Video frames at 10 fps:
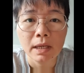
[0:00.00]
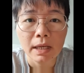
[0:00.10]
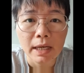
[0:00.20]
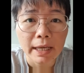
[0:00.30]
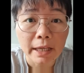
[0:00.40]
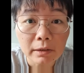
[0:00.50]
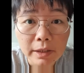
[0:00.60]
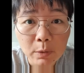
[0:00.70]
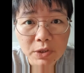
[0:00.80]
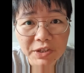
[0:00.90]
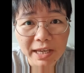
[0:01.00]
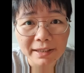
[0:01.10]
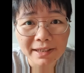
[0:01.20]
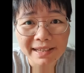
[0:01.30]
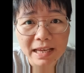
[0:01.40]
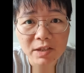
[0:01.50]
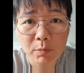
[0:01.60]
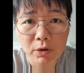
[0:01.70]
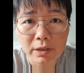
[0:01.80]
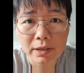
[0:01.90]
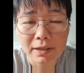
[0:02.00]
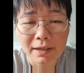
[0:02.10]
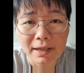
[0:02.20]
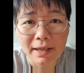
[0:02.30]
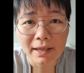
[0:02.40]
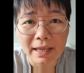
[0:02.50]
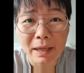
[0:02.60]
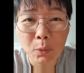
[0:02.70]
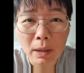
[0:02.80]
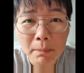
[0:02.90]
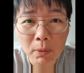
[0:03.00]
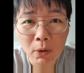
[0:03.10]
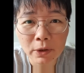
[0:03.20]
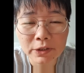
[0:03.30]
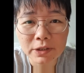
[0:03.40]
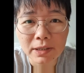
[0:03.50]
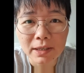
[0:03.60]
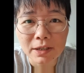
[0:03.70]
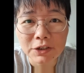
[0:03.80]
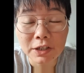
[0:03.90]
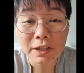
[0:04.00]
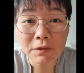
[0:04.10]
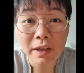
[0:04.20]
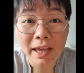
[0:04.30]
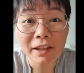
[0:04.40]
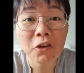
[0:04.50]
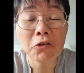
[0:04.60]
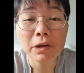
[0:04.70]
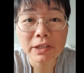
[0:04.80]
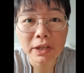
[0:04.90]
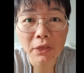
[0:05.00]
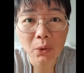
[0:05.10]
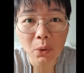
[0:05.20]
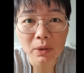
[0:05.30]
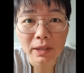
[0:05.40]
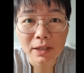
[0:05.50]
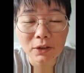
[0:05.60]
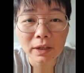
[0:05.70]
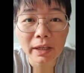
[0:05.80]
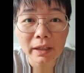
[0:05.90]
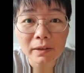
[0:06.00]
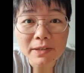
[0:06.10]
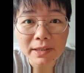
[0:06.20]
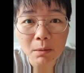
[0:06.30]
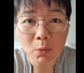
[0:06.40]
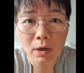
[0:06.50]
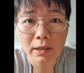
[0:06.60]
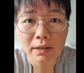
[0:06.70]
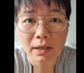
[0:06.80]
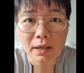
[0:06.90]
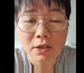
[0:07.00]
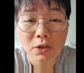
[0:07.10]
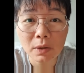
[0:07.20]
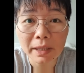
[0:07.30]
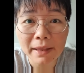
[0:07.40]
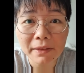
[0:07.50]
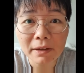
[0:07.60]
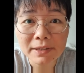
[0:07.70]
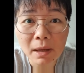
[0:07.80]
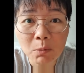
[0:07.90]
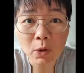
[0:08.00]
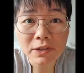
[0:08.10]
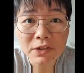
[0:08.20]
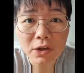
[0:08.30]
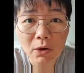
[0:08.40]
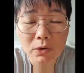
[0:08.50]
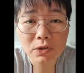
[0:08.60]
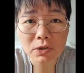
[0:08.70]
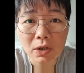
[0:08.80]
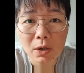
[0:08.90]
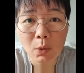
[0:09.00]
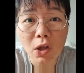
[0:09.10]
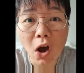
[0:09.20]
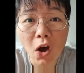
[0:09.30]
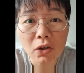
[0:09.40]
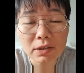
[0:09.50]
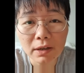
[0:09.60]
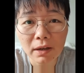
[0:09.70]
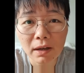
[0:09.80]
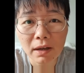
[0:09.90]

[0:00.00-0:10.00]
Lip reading: Hildy was getting desperate. At one point, she even had a crazy thought to kill someone so that the someone's ghost would haunt her.